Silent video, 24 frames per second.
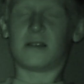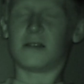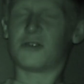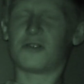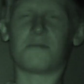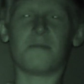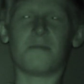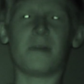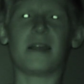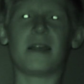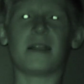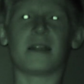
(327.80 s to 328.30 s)
it just
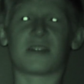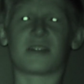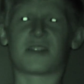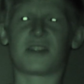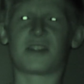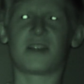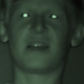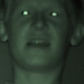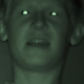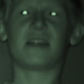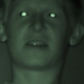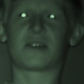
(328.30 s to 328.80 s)
me that
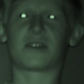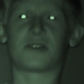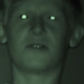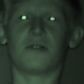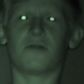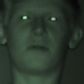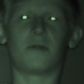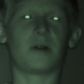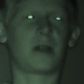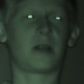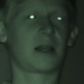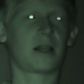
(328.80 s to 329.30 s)
sees
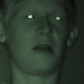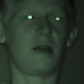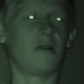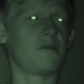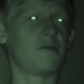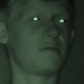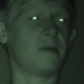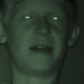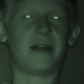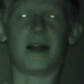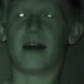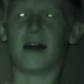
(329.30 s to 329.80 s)
stuff when I close
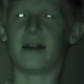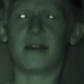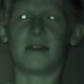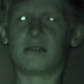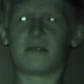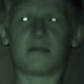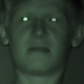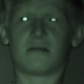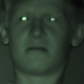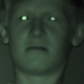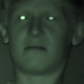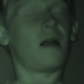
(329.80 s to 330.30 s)
my
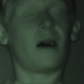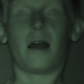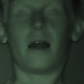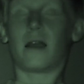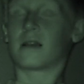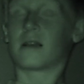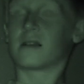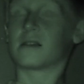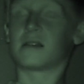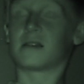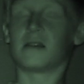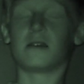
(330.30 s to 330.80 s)
eyes? I
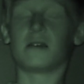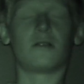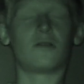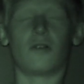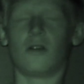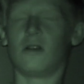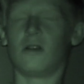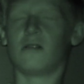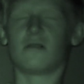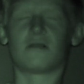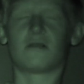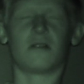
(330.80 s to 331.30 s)
can see
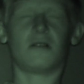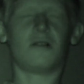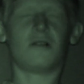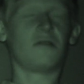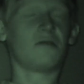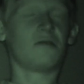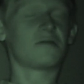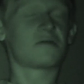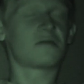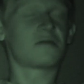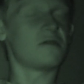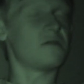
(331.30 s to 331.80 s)
colours and
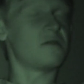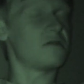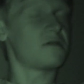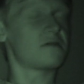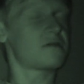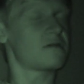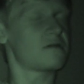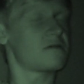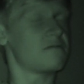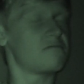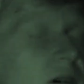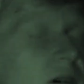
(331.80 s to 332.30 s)
all sorts.